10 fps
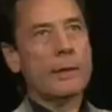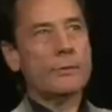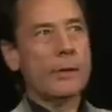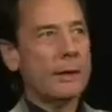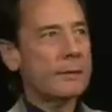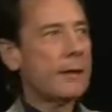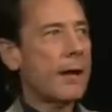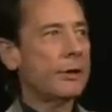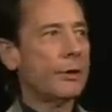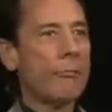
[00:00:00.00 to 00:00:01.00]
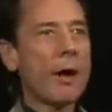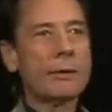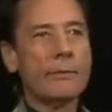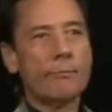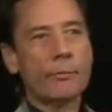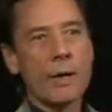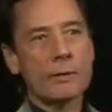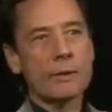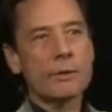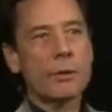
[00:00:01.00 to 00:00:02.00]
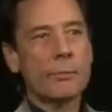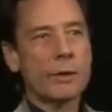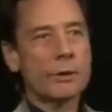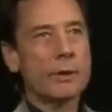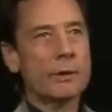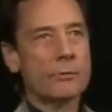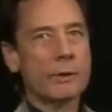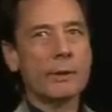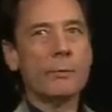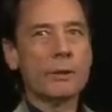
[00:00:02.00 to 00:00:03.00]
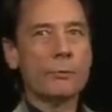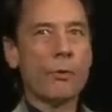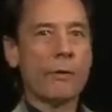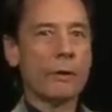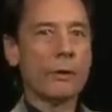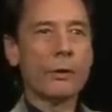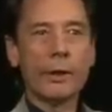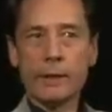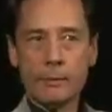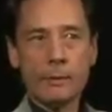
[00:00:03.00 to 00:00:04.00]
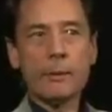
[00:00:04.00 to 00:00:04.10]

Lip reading: That's right. It's not a directive process so much. It's really much more of a learning